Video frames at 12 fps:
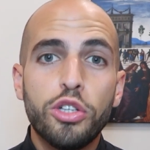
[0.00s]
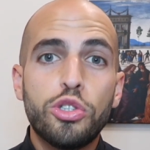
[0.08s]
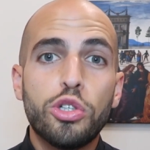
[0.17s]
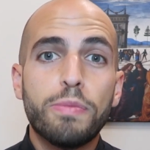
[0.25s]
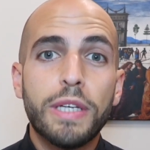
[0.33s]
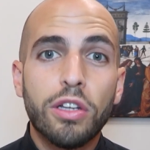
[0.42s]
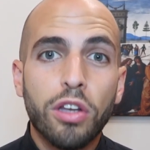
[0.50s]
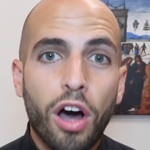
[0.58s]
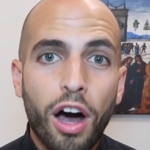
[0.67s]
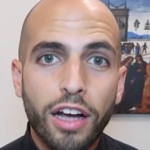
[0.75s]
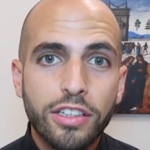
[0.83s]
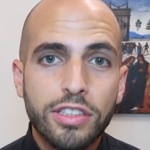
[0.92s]
to be
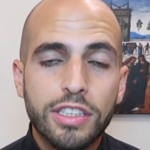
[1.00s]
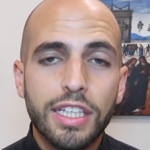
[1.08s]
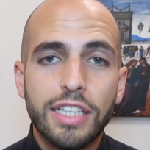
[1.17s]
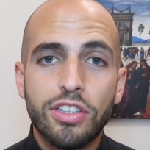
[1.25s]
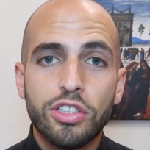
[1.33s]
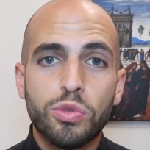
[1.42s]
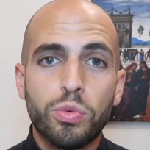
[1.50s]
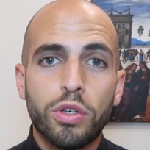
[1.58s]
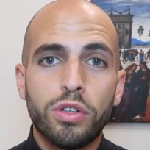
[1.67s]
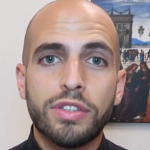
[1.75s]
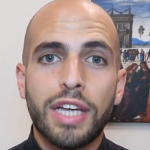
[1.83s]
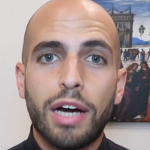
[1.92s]
lost in this
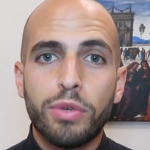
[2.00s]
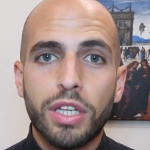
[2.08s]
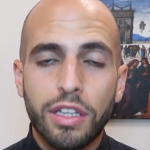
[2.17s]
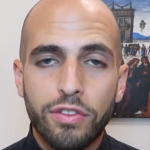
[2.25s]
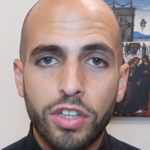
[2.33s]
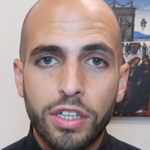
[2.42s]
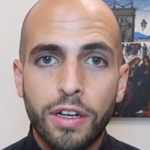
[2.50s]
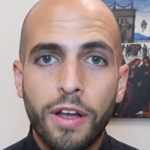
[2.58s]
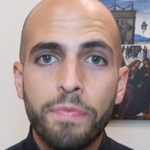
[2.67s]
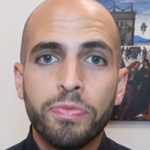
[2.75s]
world that we live in.